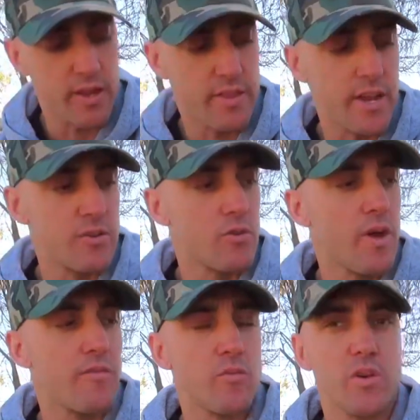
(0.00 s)
they do
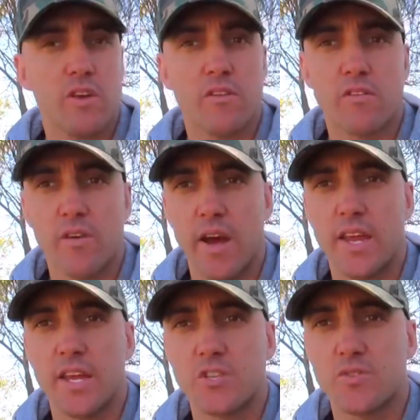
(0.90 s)
have a really great
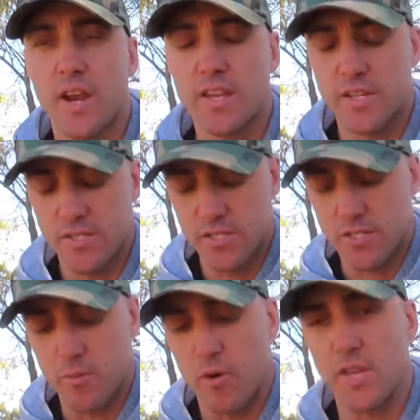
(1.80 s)
extracting
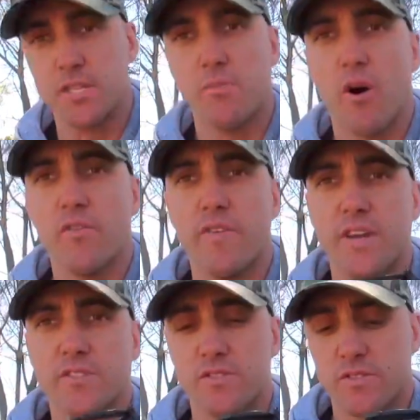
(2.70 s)
system on these bolt
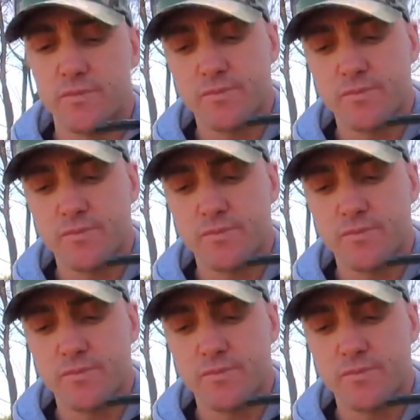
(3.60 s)
faces.